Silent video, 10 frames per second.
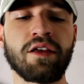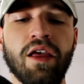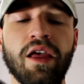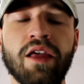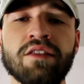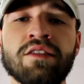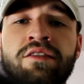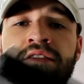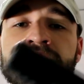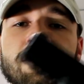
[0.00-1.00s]
and
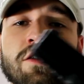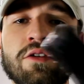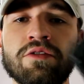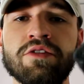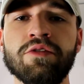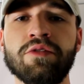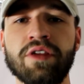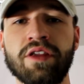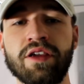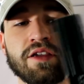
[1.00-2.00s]
since it's CO2, the
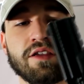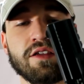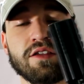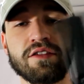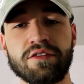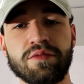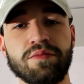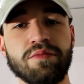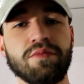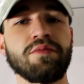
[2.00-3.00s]
kick is
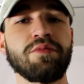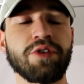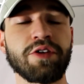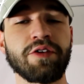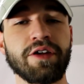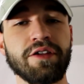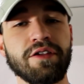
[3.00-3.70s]
pretty great.